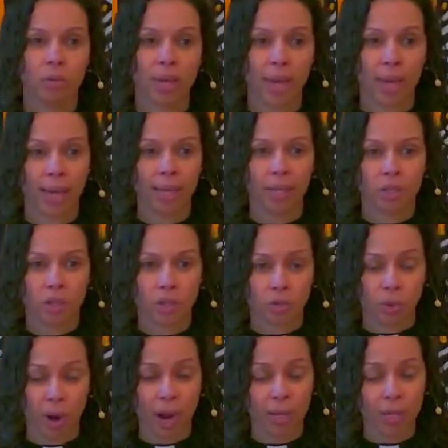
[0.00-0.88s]
Like you
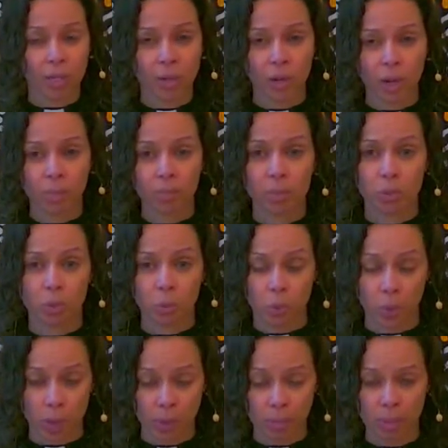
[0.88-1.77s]
can't try to
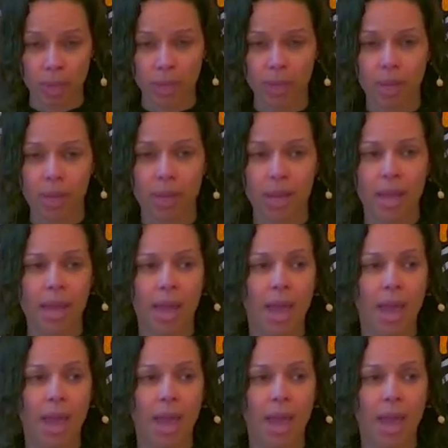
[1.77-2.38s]
absorb